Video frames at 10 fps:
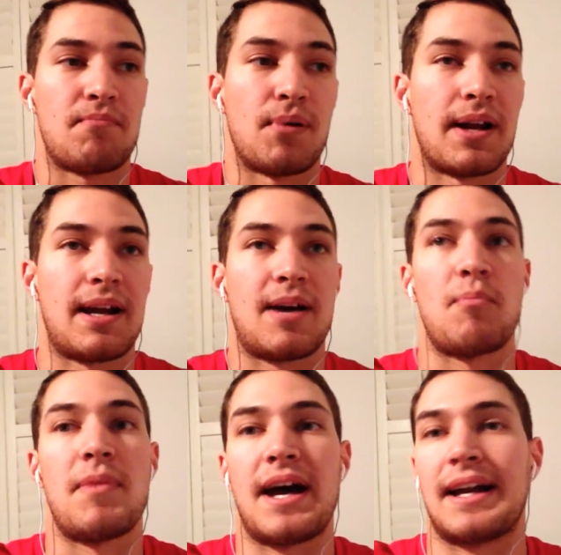but
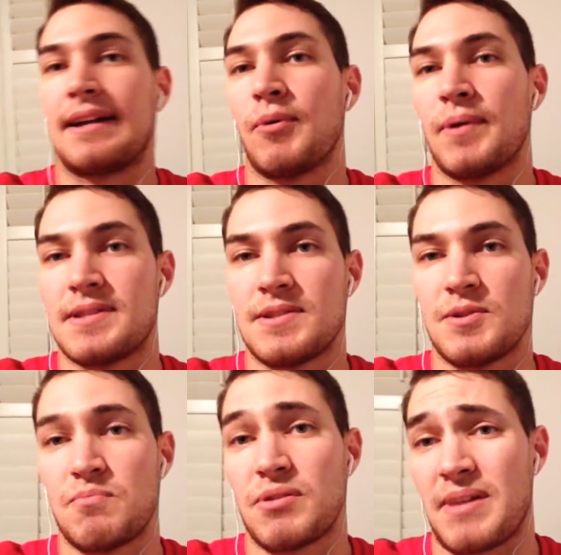I'm not going
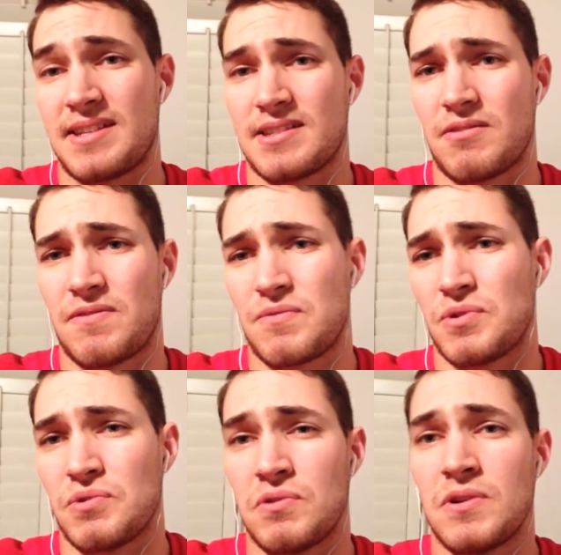to put myself
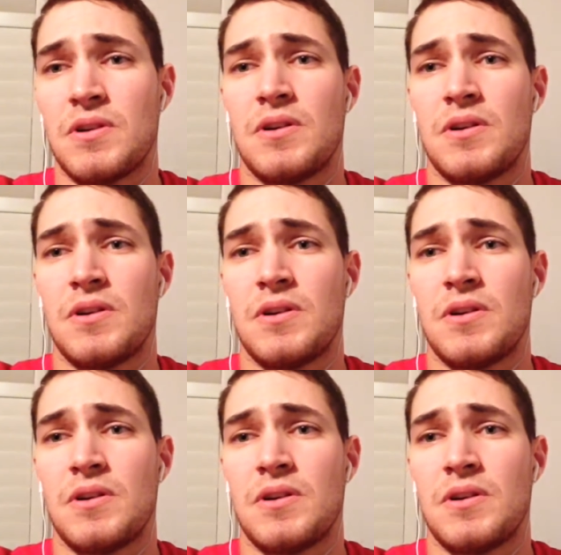through,